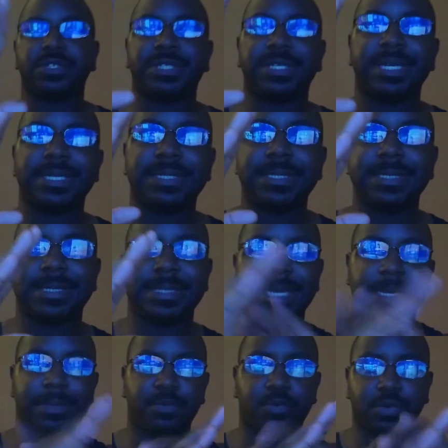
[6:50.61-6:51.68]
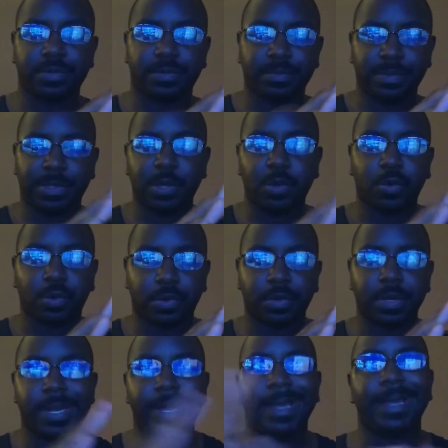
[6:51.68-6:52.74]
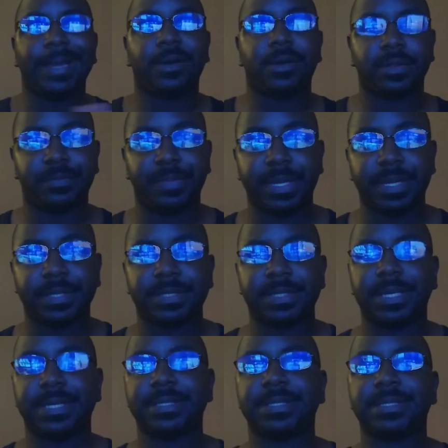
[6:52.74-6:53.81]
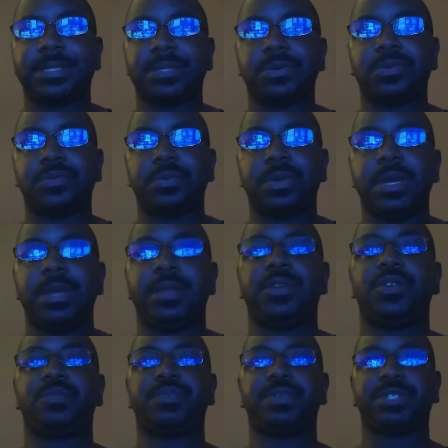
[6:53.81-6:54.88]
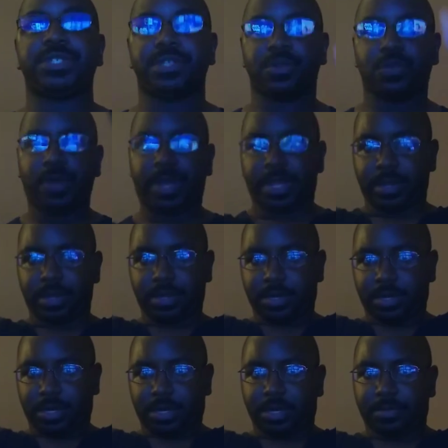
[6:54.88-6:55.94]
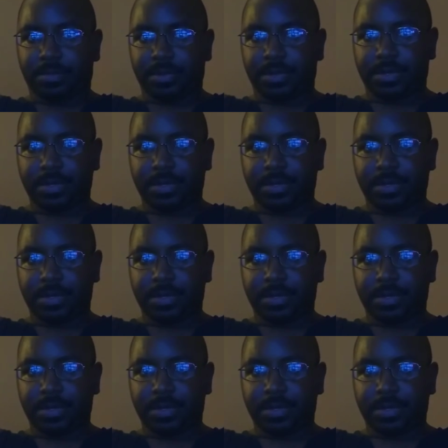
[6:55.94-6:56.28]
chest is like more lower on the bench, and so you're pushing the weight up,